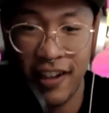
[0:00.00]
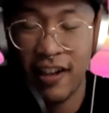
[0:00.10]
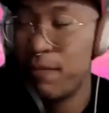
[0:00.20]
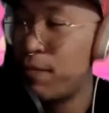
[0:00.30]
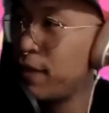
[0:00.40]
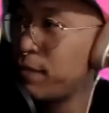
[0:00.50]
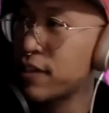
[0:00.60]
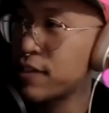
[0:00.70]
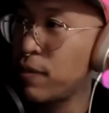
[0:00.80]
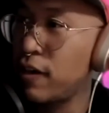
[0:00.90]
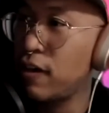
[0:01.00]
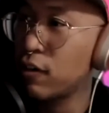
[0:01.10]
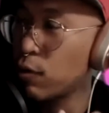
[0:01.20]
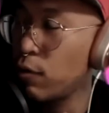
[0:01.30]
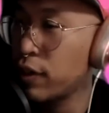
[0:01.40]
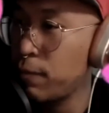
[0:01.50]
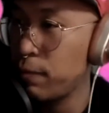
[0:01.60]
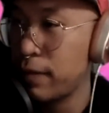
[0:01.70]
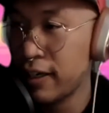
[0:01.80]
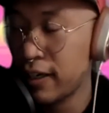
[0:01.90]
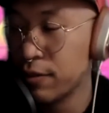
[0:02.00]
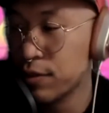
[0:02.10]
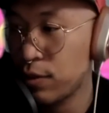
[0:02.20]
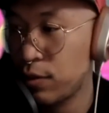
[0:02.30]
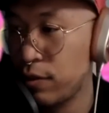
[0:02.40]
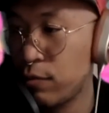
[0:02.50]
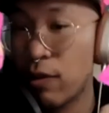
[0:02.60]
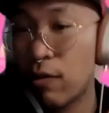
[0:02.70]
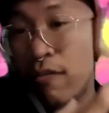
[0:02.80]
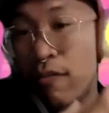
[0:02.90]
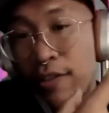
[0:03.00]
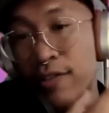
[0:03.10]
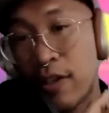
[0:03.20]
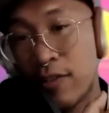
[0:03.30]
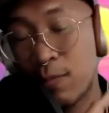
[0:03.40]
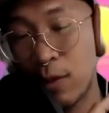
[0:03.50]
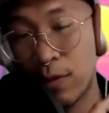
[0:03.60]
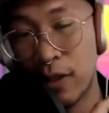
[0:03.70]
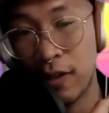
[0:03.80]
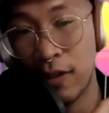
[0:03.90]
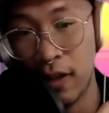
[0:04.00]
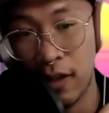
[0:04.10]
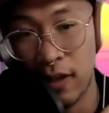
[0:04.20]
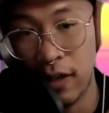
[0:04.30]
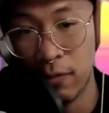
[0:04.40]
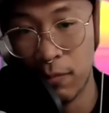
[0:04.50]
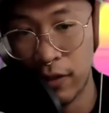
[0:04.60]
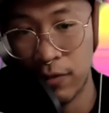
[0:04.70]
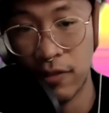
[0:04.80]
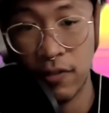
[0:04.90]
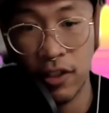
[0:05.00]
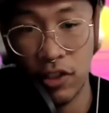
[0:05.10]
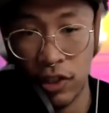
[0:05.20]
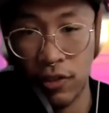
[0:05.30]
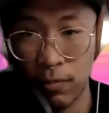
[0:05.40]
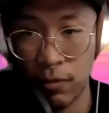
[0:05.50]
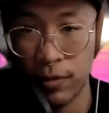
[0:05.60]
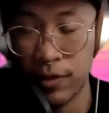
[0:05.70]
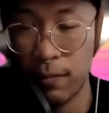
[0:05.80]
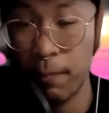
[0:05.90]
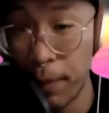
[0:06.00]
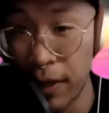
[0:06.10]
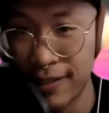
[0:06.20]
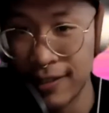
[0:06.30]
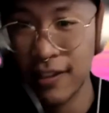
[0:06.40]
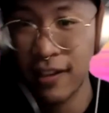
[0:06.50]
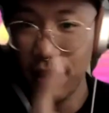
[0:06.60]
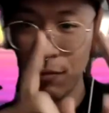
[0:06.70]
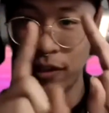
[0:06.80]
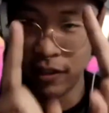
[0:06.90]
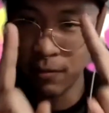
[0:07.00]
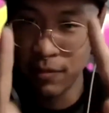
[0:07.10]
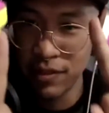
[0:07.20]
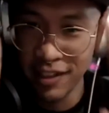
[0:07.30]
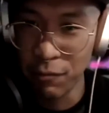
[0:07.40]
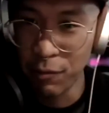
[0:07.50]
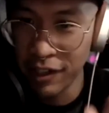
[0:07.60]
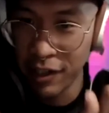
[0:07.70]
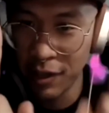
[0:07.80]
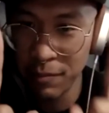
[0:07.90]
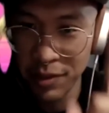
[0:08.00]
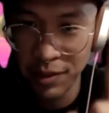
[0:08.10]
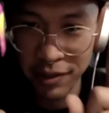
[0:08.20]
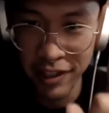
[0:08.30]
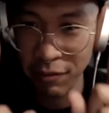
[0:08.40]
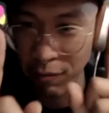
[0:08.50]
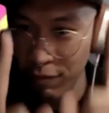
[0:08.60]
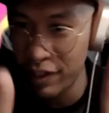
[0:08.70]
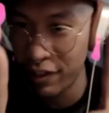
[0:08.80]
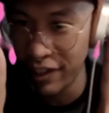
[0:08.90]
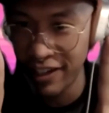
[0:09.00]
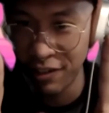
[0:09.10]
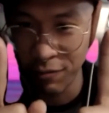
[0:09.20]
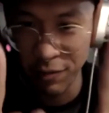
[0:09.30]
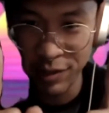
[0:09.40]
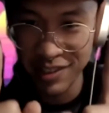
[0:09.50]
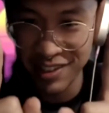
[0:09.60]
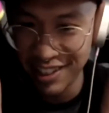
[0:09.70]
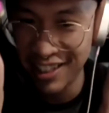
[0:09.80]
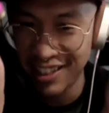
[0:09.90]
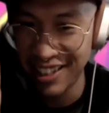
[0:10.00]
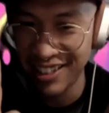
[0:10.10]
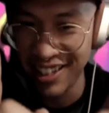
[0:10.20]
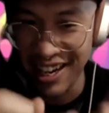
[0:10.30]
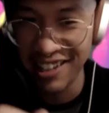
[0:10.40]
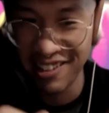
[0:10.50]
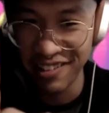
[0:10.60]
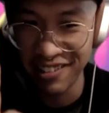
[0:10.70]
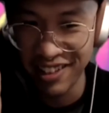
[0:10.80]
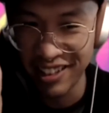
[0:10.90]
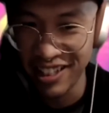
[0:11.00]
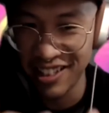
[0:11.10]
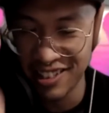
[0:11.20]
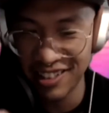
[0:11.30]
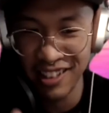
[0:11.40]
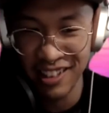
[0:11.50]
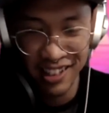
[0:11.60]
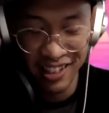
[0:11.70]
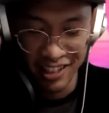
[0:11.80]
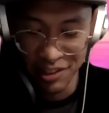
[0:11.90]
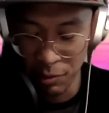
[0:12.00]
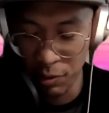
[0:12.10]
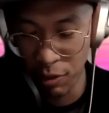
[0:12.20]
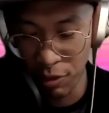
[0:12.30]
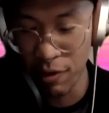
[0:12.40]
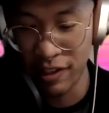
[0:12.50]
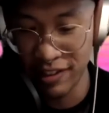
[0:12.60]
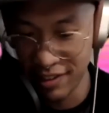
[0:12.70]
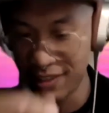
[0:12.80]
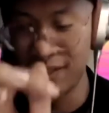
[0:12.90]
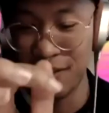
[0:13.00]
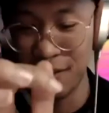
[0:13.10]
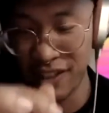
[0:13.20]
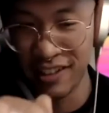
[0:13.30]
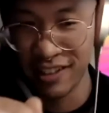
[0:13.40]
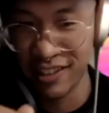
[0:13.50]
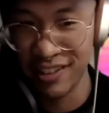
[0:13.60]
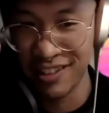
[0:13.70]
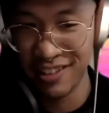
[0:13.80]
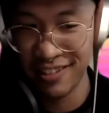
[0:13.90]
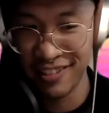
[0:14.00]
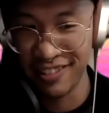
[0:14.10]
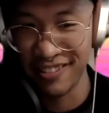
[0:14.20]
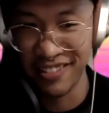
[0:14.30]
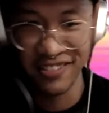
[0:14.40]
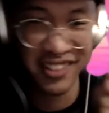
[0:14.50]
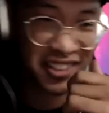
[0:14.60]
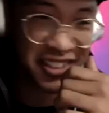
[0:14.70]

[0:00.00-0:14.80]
But because my growing up in my household, we are all very soft spoken and everybody was a very gentle person. But when it comes to like real anger, real seething anger, like it's so cathartic to see somebody like this. You know what I mean?